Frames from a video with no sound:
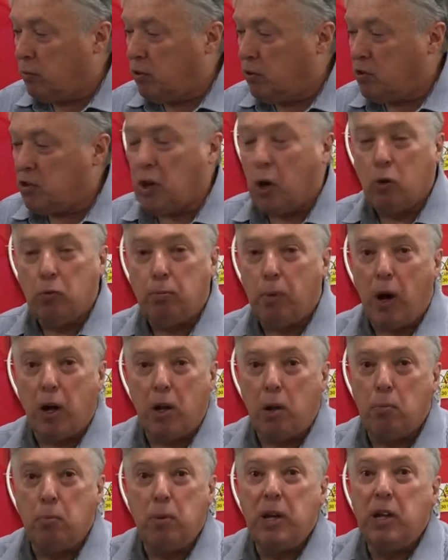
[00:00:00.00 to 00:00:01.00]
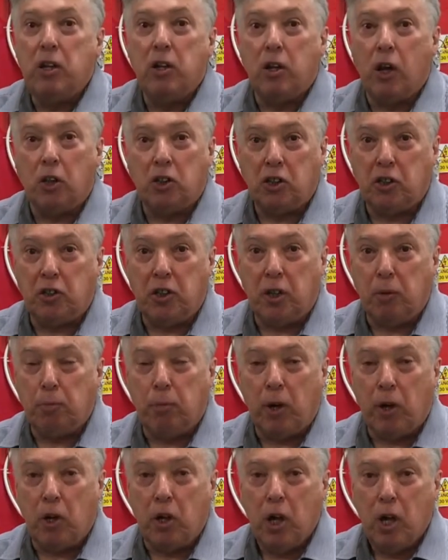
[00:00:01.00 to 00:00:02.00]
sold by the million, I should think,
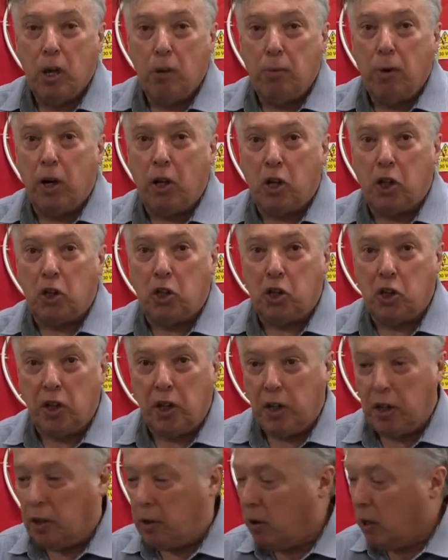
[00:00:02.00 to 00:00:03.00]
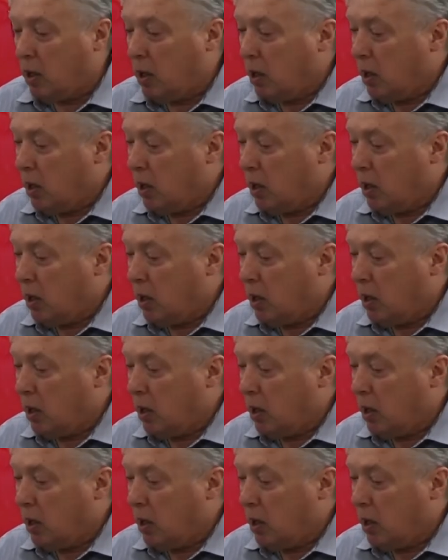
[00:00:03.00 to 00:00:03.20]
by the trillion.